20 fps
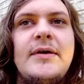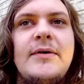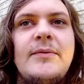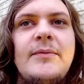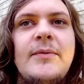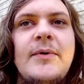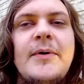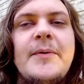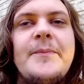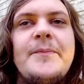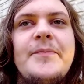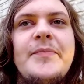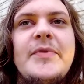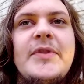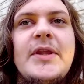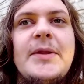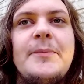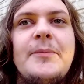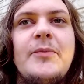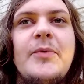well,
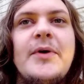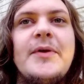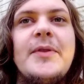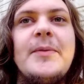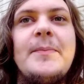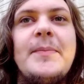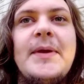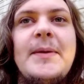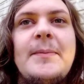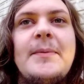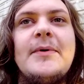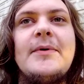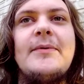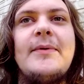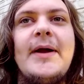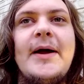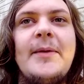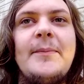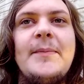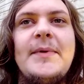where the people
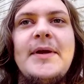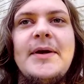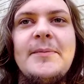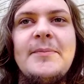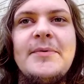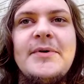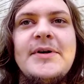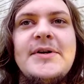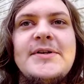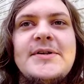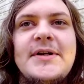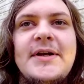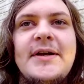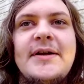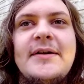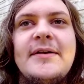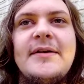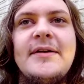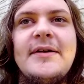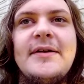around me
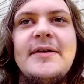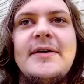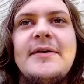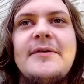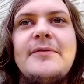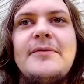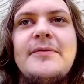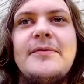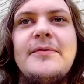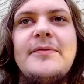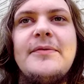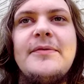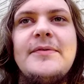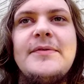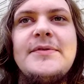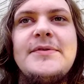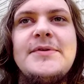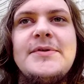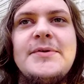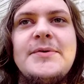appreciate it enough
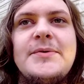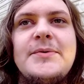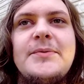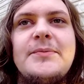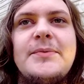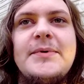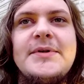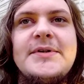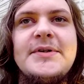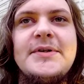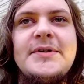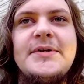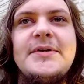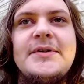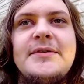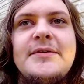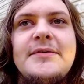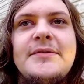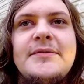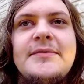to
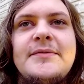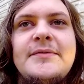return,